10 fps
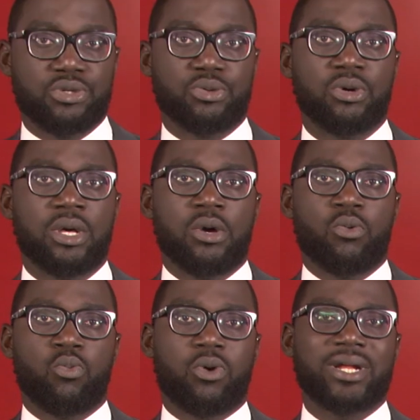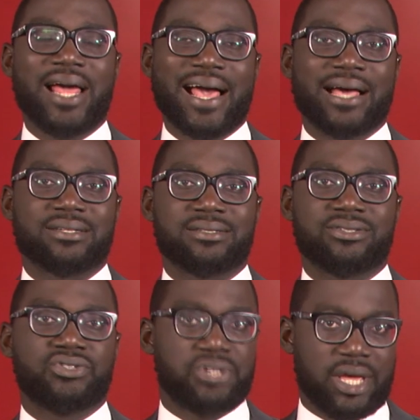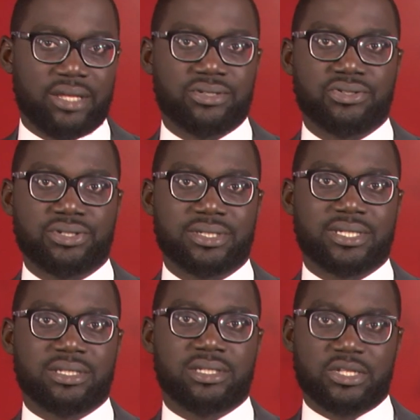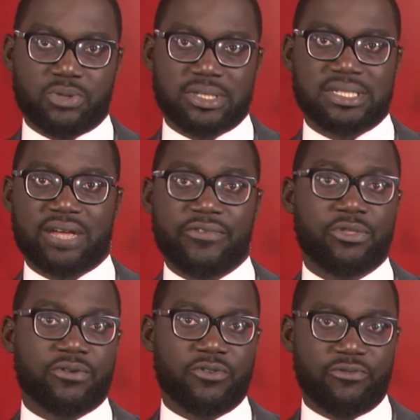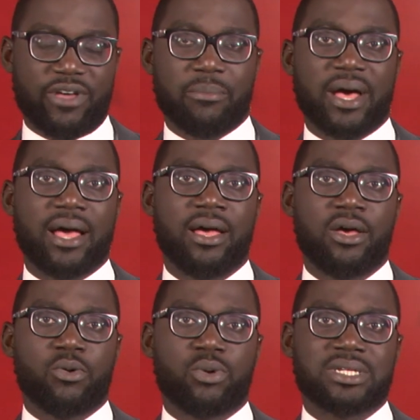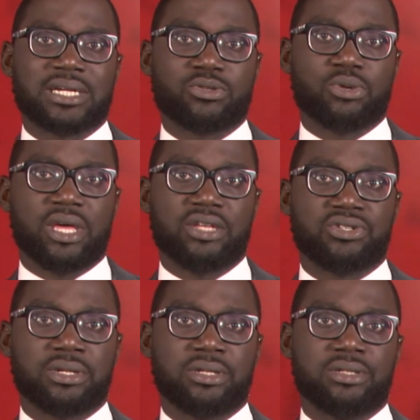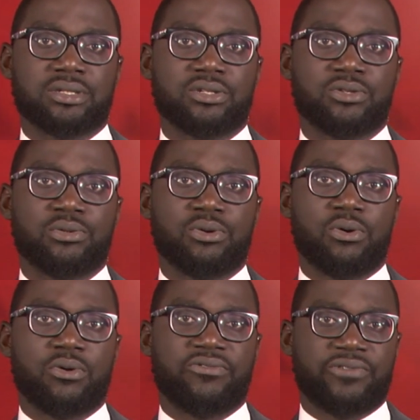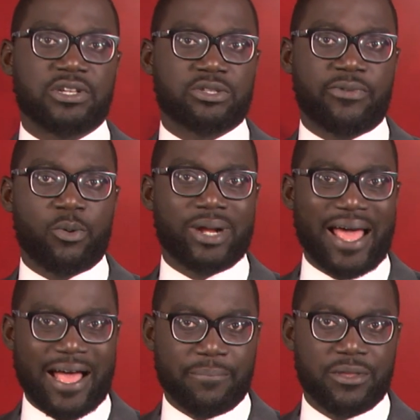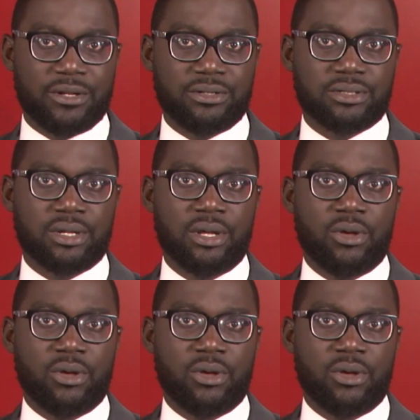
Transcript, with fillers: you. What has changed since the 27th of November, which has occasioned, you know, first of all, what happened